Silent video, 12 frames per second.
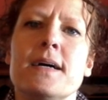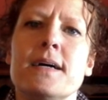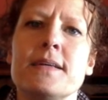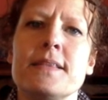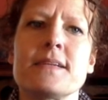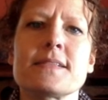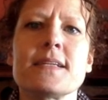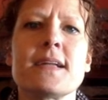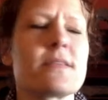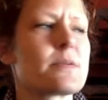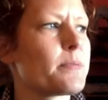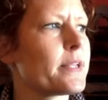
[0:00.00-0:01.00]
There's
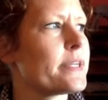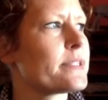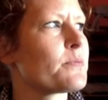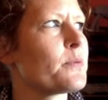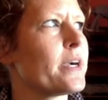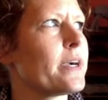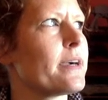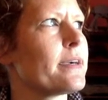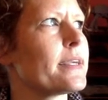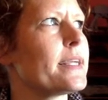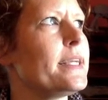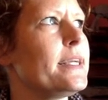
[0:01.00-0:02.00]
another place
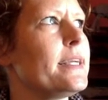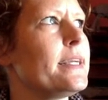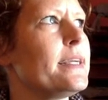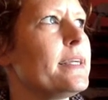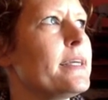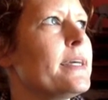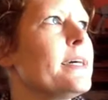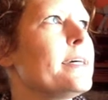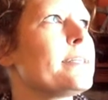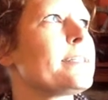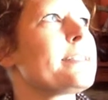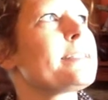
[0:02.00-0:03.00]
where he
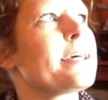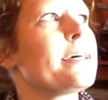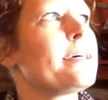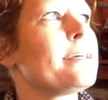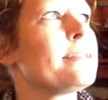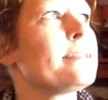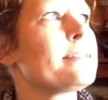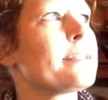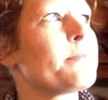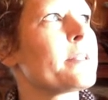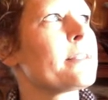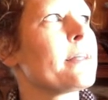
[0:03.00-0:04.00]
says
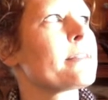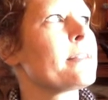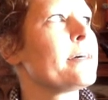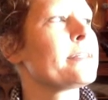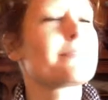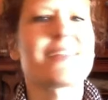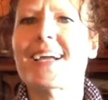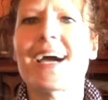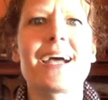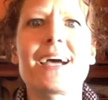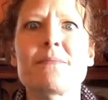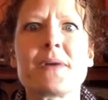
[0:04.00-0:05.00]
something along the lines of, like,
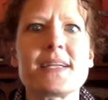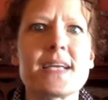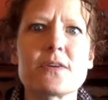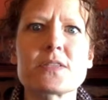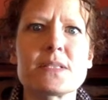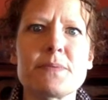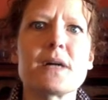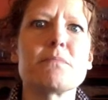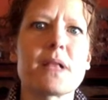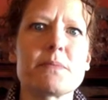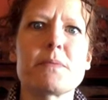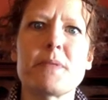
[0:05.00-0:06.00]
I had my doubts about
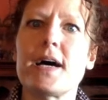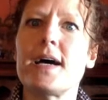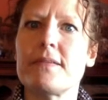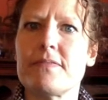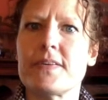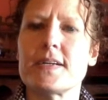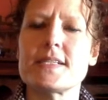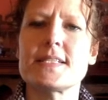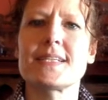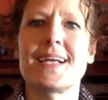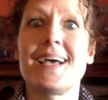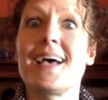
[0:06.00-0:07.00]
blah, blah, blah at
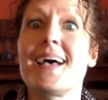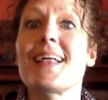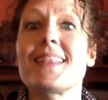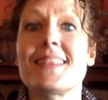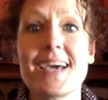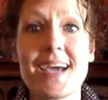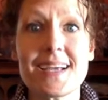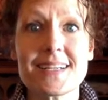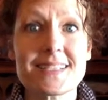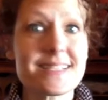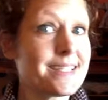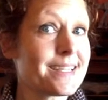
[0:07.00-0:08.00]
first.
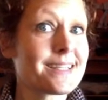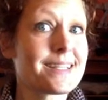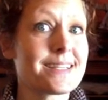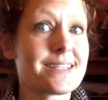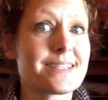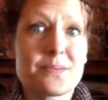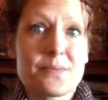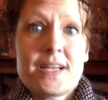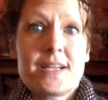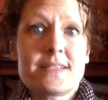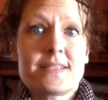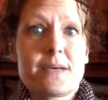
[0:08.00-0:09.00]
That, sneakily, is a way
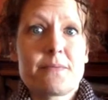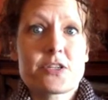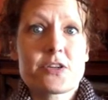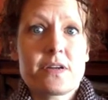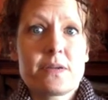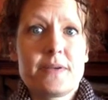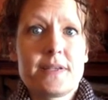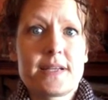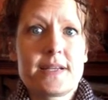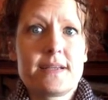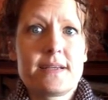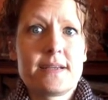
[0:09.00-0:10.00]
to establish
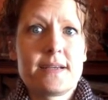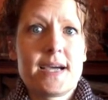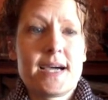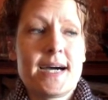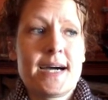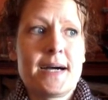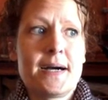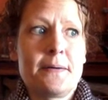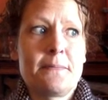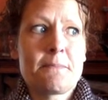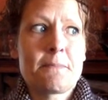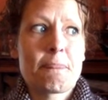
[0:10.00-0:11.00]
credibility,
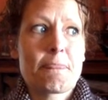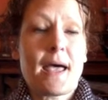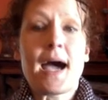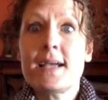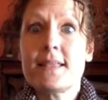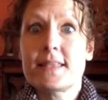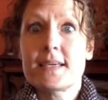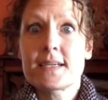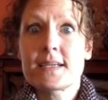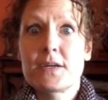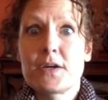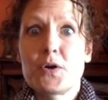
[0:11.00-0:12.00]
I
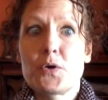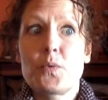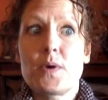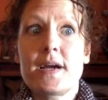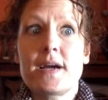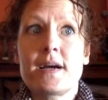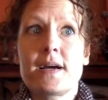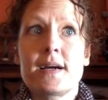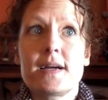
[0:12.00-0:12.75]
think, where